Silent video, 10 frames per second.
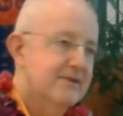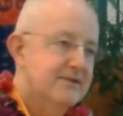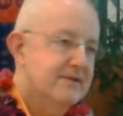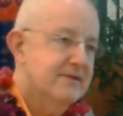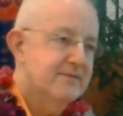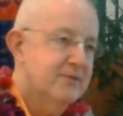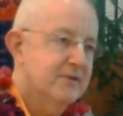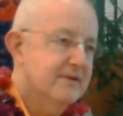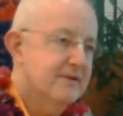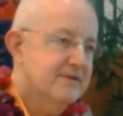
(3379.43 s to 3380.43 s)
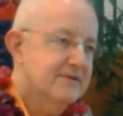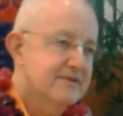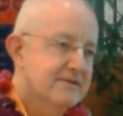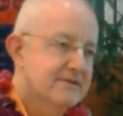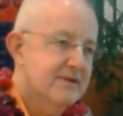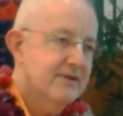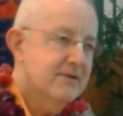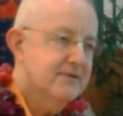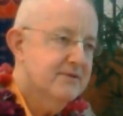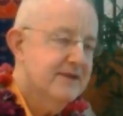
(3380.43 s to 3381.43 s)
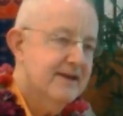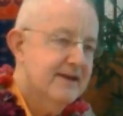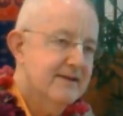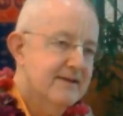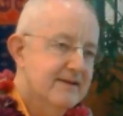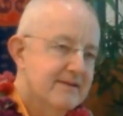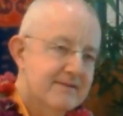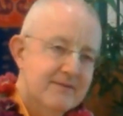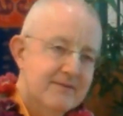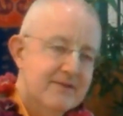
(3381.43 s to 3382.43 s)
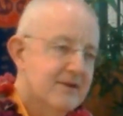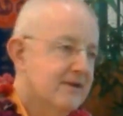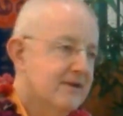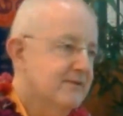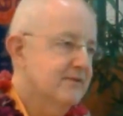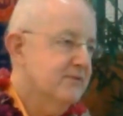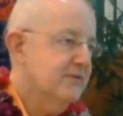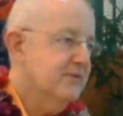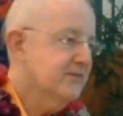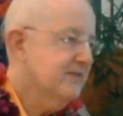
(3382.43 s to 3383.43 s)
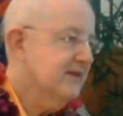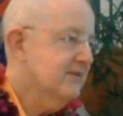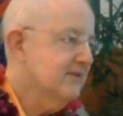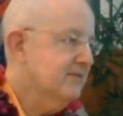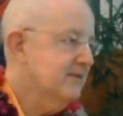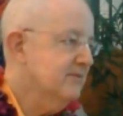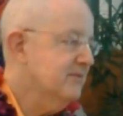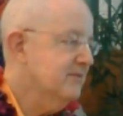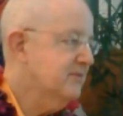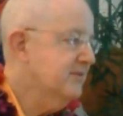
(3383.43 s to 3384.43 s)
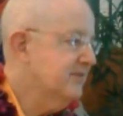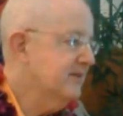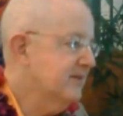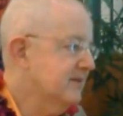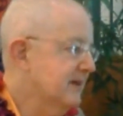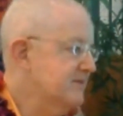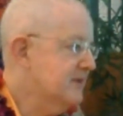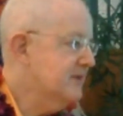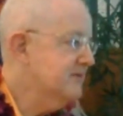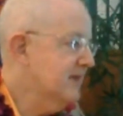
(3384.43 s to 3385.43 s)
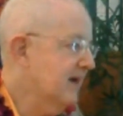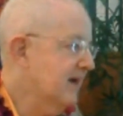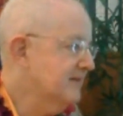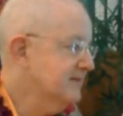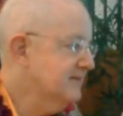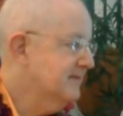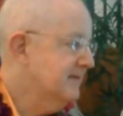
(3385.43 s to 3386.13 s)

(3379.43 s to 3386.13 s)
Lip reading: heard the poodle, saw the whole thing, and one dog went woof, and the other one woof, woof, and they all keep charging out.